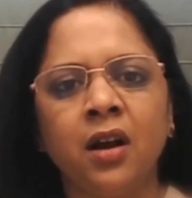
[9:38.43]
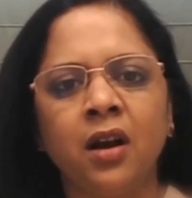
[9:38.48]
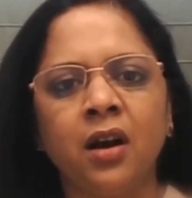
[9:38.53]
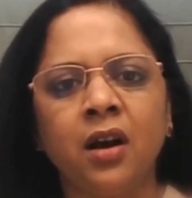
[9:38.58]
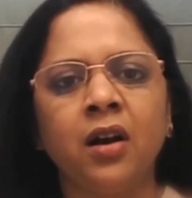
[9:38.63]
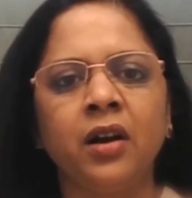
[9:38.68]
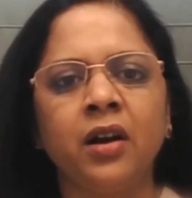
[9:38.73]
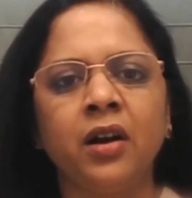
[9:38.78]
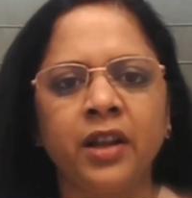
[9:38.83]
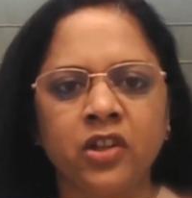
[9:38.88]

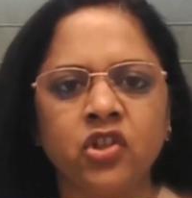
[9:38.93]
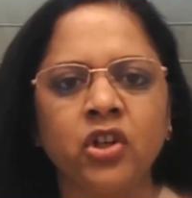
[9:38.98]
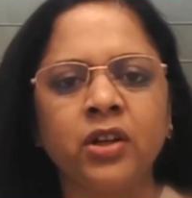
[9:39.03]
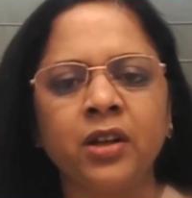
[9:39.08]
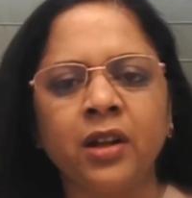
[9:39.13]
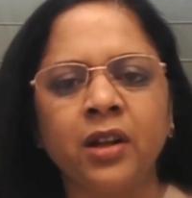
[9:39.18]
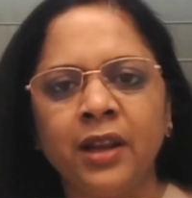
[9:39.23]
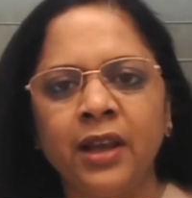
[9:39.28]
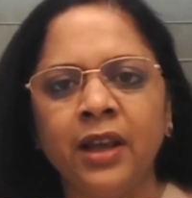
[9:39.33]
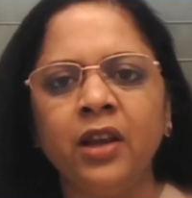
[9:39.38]

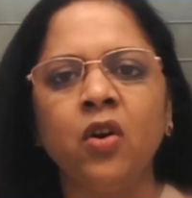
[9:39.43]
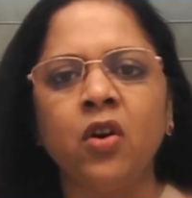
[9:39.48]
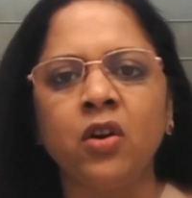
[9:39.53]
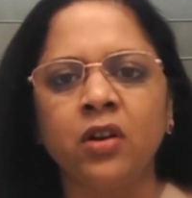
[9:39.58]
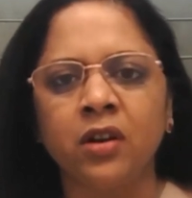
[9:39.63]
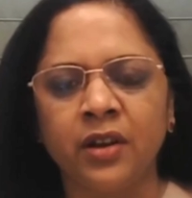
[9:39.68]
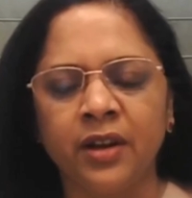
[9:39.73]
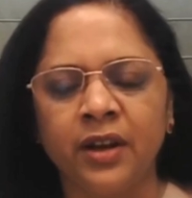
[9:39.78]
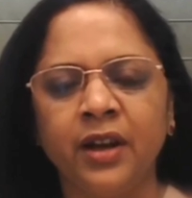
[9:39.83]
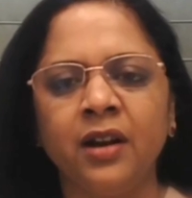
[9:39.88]
digitally
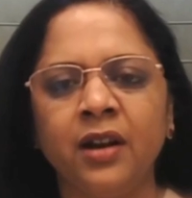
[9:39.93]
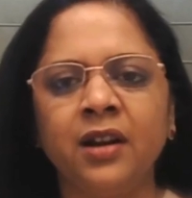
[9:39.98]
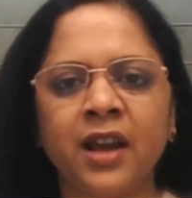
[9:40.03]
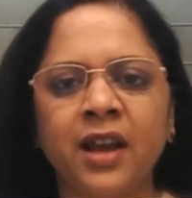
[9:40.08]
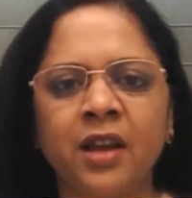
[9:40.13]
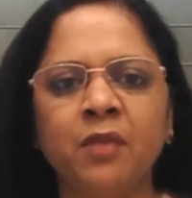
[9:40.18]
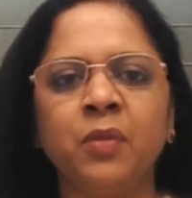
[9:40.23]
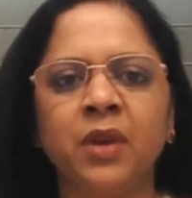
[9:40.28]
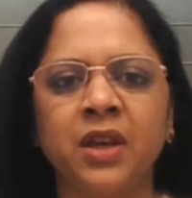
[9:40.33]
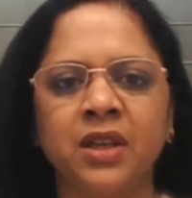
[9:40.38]
on a
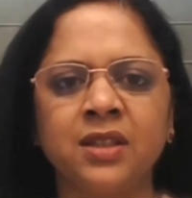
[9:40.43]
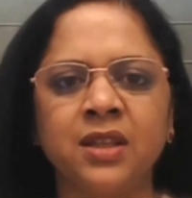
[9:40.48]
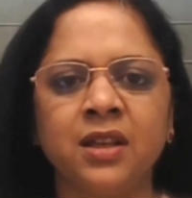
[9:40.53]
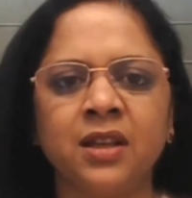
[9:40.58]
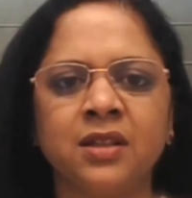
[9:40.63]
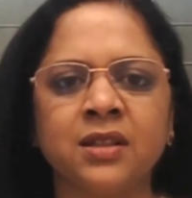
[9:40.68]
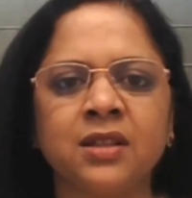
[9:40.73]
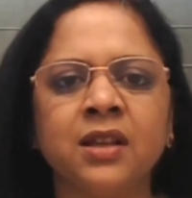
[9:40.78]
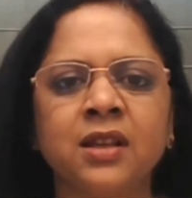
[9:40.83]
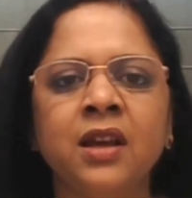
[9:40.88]
real-time
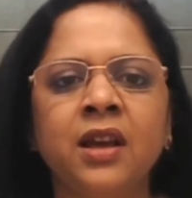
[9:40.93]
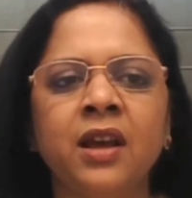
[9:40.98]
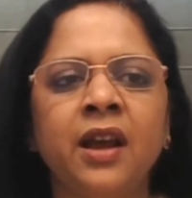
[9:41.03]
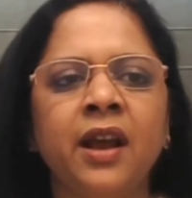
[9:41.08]
basis.